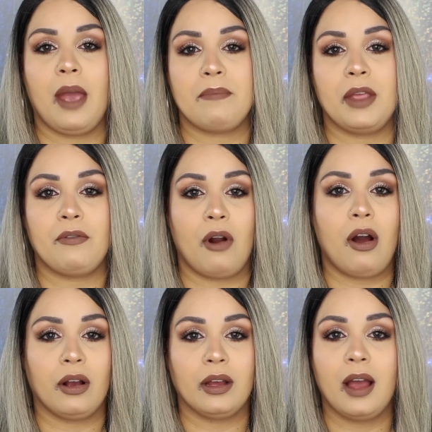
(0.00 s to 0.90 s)
get me
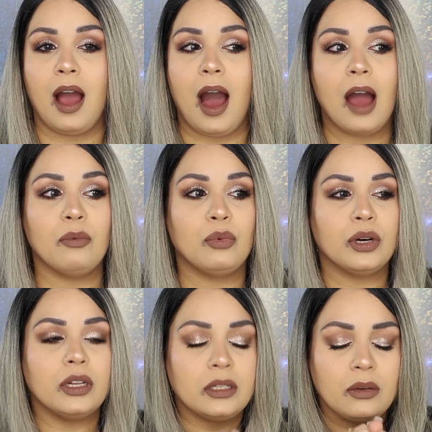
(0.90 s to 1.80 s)
wrong. I
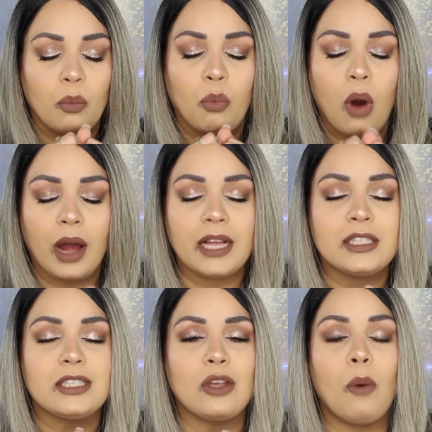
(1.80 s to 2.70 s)
would want it
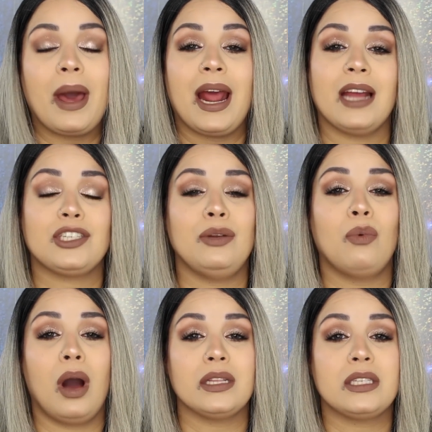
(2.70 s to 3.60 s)
so bad. I actually
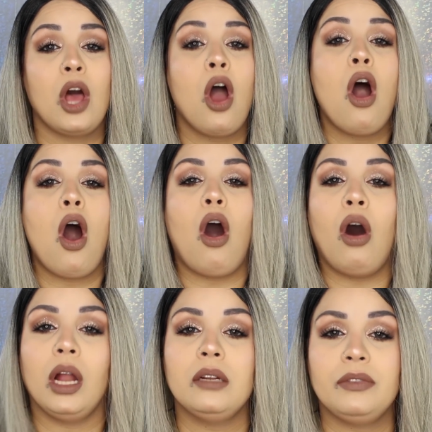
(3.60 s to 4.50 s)
want
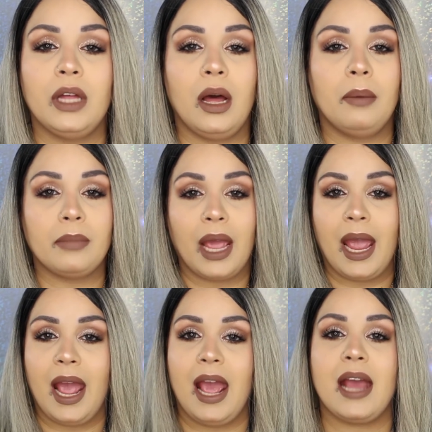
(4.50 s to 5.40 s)
all of them,
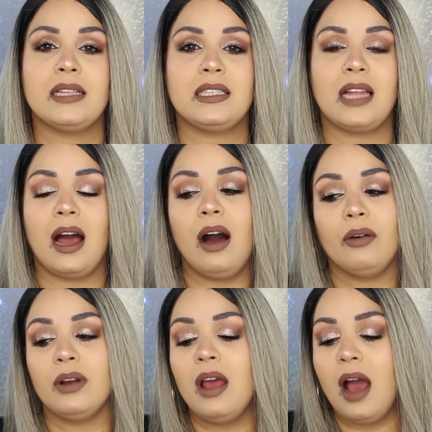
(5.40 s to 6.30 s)
hands
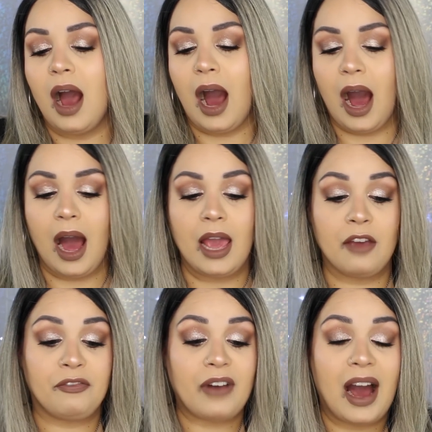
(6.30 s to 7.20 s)
down.
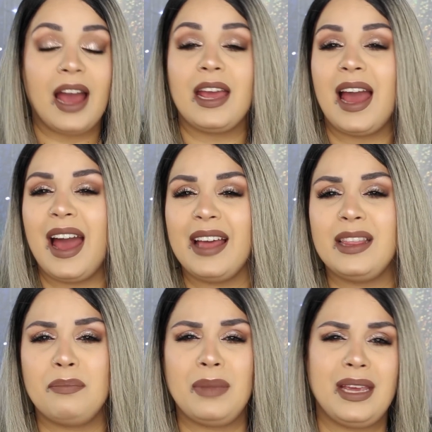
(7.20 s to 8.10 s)
If I
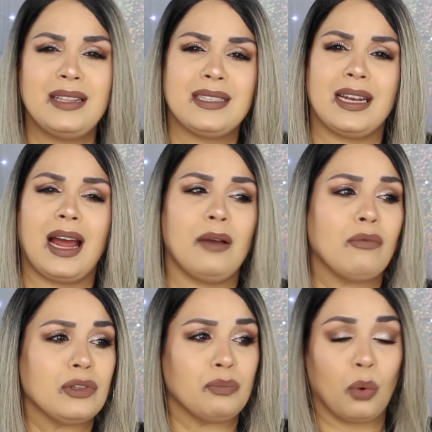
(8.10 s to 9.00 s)
had the means and I
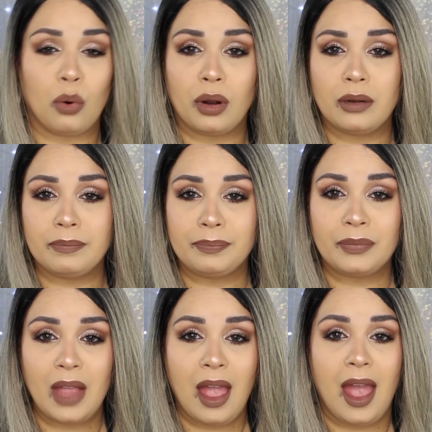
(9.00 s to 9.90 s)
was bored
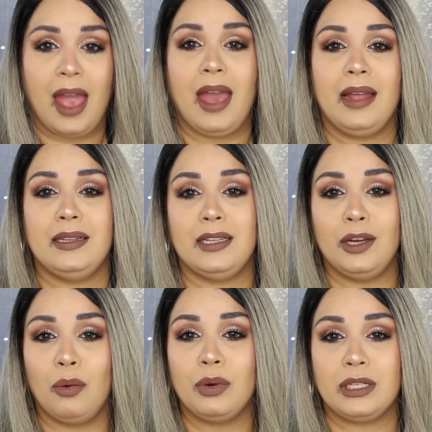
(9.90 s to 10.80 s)
and didn't
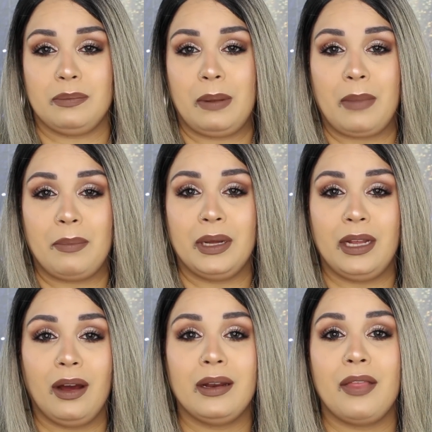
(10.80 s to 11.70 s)
know what to spend my
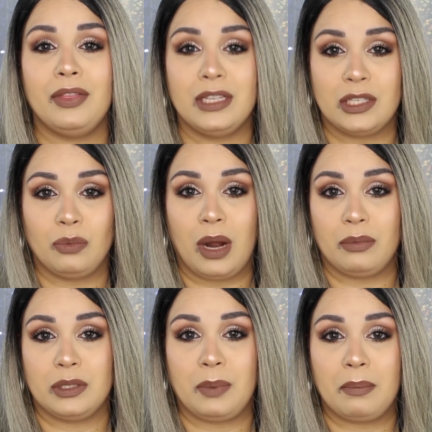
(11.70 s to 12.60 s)
money on, this is what I
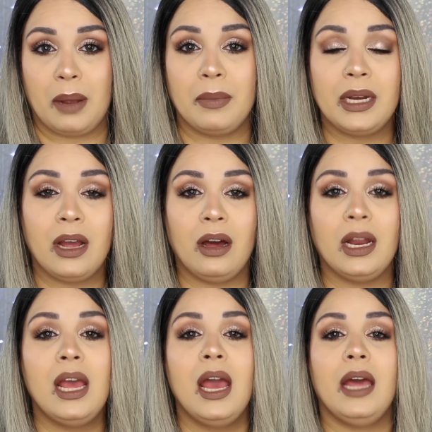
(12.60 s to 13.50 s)
would spend my money
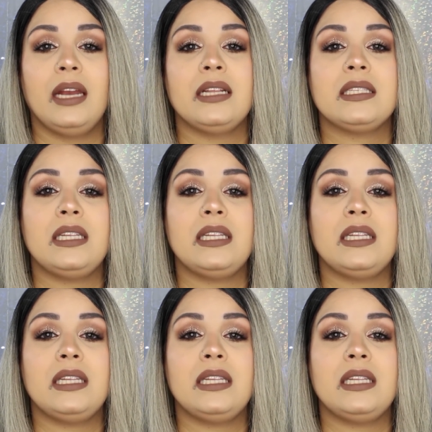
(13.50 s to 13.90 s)
on, and it is